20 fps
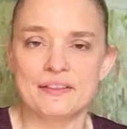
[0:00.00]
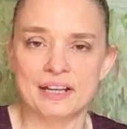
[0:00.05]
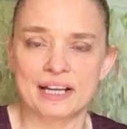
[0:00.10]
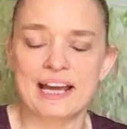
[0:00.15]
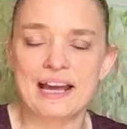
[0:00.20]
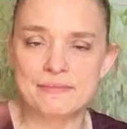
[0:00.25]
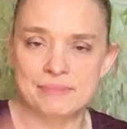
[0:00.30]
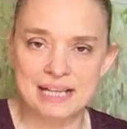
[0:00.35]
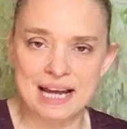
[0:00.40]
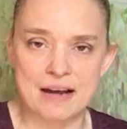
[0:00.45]
that
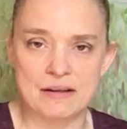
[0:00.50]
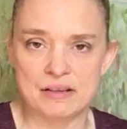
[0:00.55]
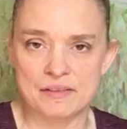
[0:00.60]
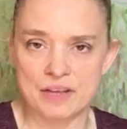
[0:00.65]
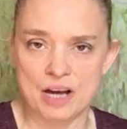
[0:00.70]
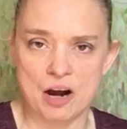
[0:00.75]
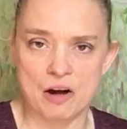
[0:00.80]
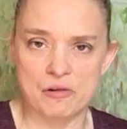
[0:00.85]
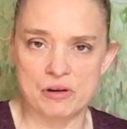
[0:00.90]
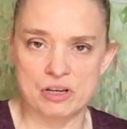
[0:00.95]
came down in
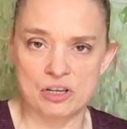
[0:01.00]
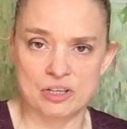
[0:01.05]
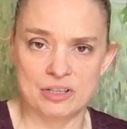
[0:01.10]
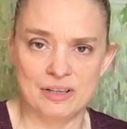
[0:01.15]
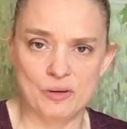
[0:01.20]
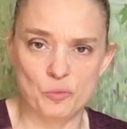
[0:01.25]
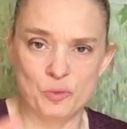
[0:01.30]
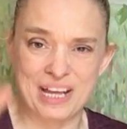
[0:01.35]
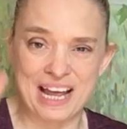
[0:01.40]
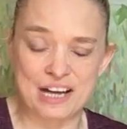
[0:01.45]
the hurricane
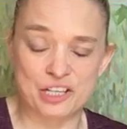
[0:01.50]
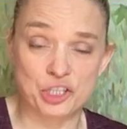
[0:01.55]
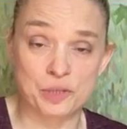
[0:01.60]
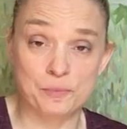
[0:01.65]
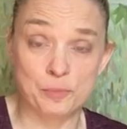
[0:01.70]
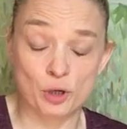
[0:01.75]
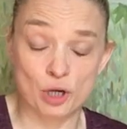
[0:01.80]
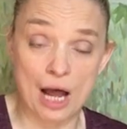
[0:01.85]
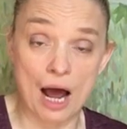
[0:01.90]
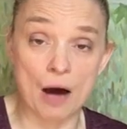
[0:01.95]
and we actually
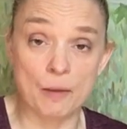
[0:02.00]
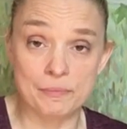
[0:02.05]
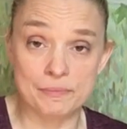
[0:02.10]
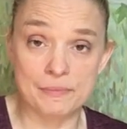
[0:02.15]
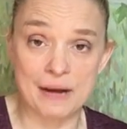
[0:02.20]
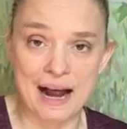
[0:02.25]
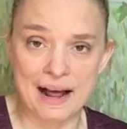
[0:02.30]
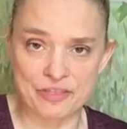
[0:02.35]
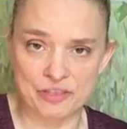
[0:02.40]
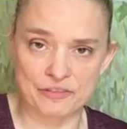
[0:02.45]
put
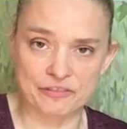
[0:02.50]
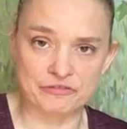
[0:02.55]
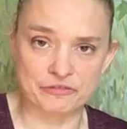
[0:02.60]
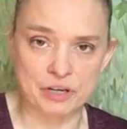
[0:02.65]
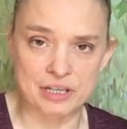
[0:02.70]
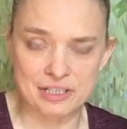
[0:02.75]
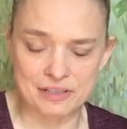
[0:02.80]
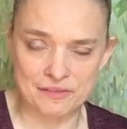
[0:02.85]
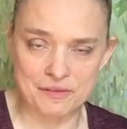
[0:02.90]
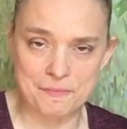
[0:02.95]
up at the
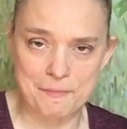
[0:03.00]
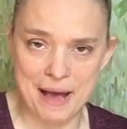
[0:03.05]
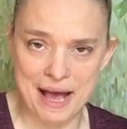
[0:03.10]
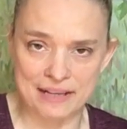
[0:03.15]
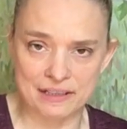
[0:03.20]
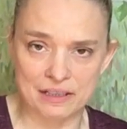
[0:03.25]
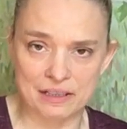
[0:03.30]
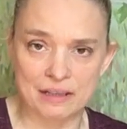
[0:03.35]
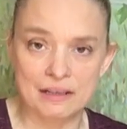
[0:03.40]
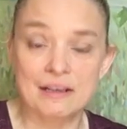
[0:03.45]
front of the
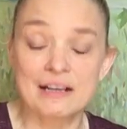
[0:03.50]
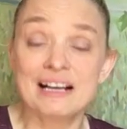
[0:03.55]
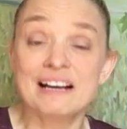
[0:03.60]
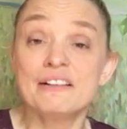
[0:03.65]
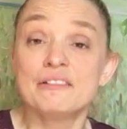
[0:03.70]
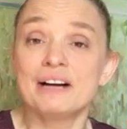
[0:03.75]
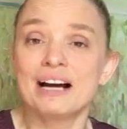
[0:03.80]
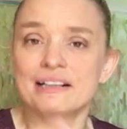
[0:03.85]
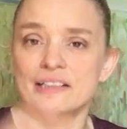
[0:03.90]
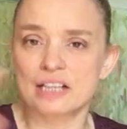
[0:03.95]
manor
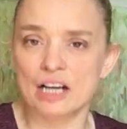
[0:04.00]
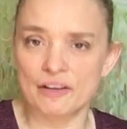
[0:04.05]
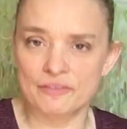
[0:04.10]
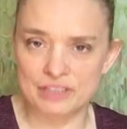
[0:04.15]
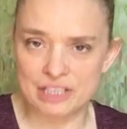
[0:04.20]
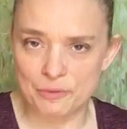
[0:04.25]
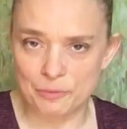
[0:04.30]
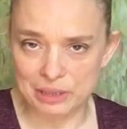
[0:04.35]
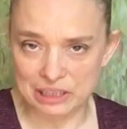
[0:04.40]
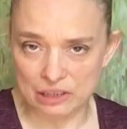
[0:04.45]
and
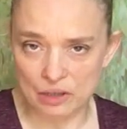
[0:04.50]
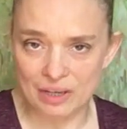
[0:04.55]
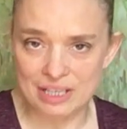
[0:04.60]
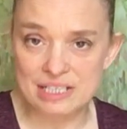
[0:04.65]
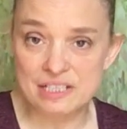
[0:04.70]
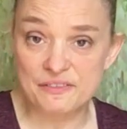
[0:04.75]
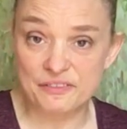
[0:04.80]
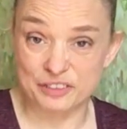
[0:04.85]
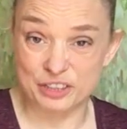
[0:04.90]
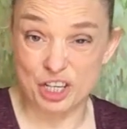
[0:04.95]
covered it with
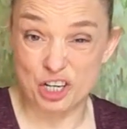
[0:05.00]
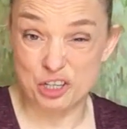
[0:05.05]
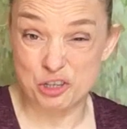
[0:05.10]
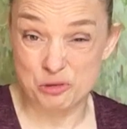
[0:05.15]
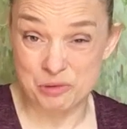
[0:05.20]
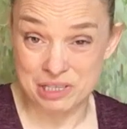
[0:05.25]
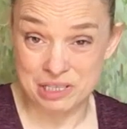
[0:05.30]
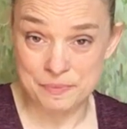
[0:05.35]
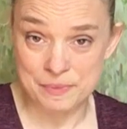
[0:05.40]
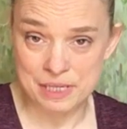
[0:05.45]
lights for our
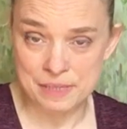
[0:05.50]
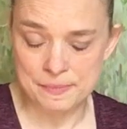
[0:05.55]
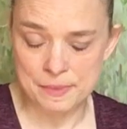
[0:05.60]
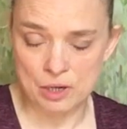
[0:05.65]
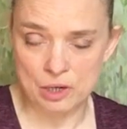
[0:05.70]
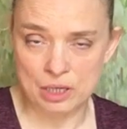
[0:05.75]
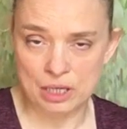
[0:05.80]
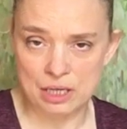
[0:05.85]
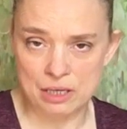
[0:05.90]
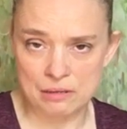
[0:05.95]
Christmas
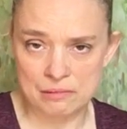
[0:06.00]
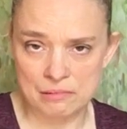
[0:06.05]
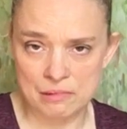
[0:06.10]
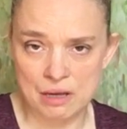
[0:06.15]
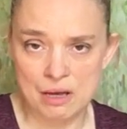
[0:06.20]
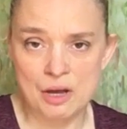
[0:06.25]
market?